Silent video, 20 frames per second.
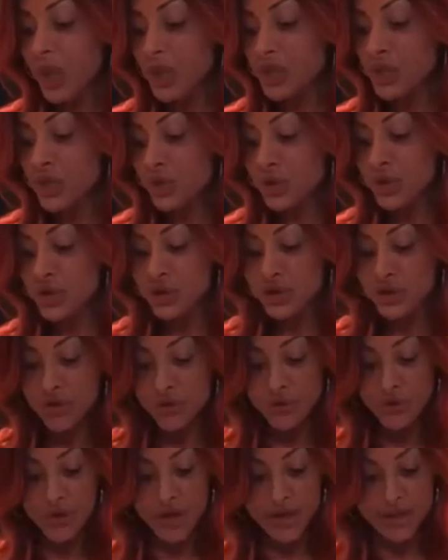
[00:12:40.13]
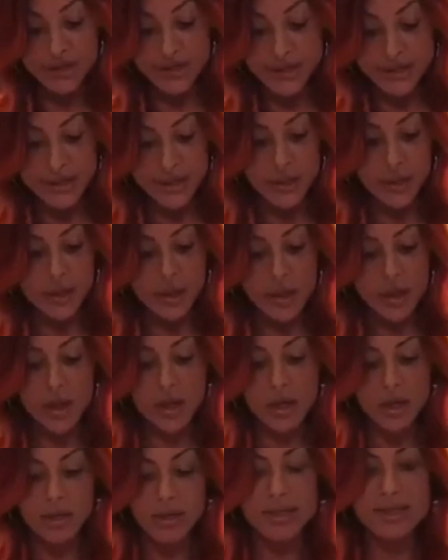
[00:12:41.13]
you can do this
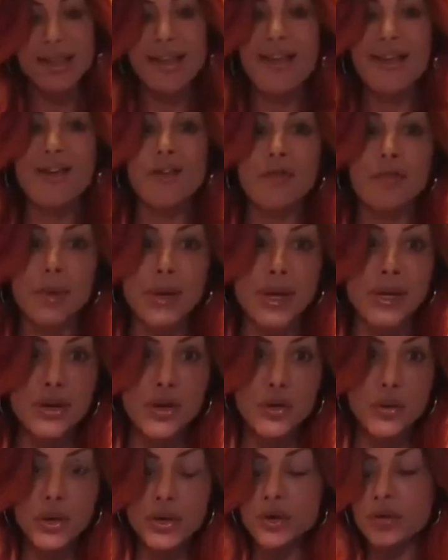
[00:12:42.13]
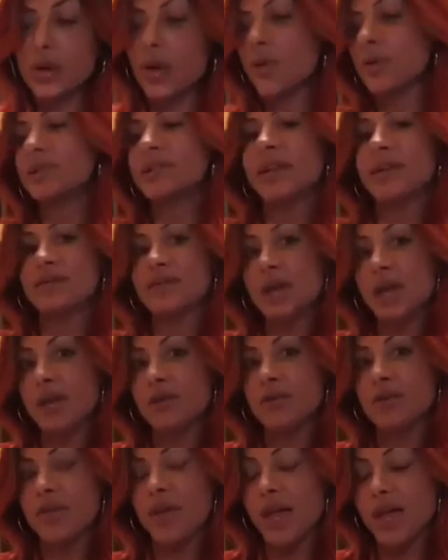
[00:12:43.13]
the day out, but I know we don't always have
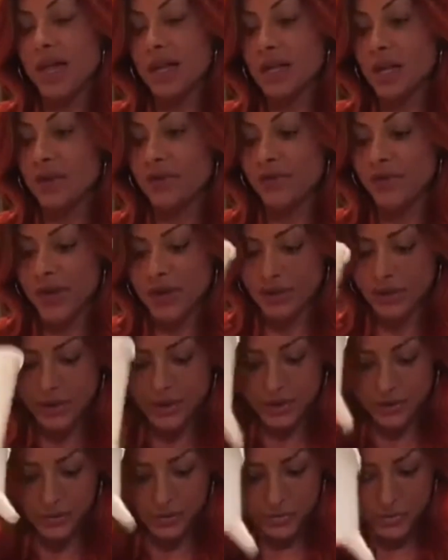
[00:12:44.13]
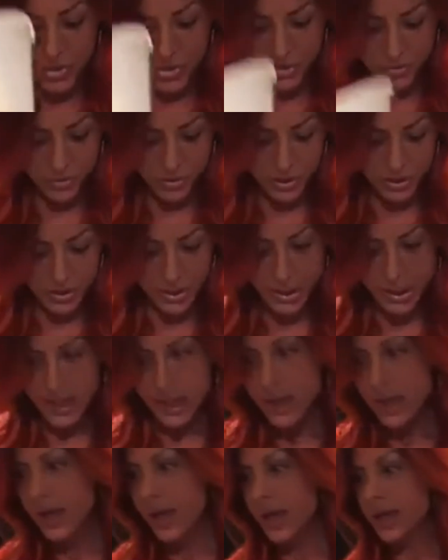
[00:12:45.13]
time for that, and I funnel through,
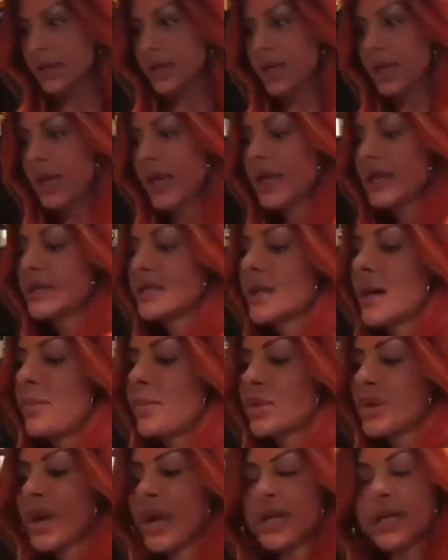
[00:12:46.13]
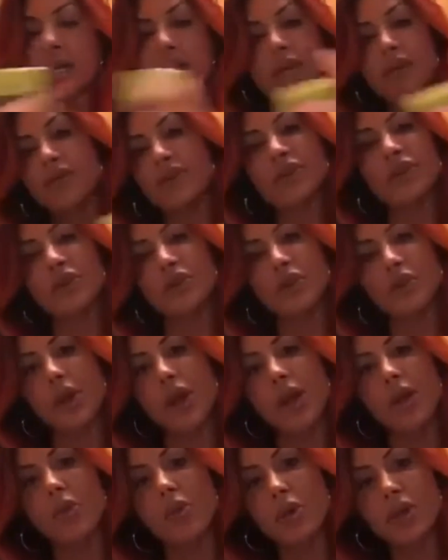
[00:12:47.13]
and it ends up when I can even do it
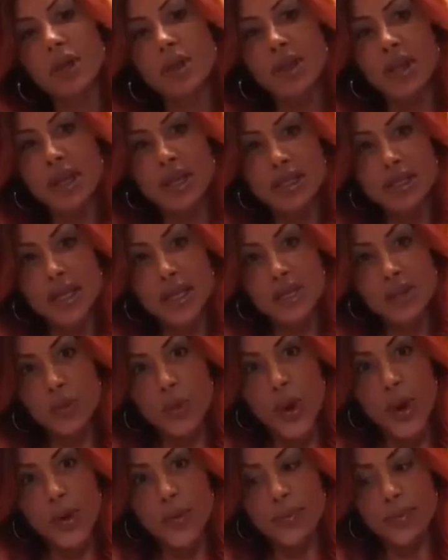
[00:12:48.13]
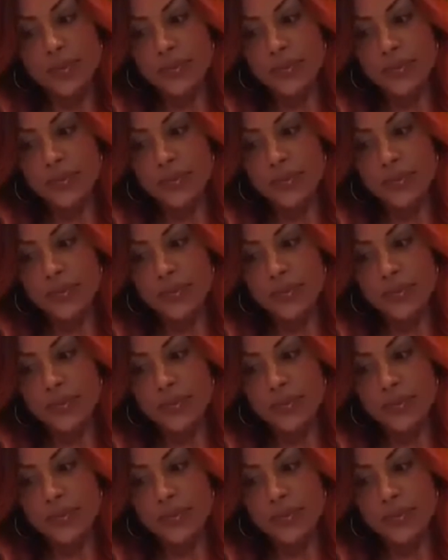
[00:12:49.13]
in one of these as well.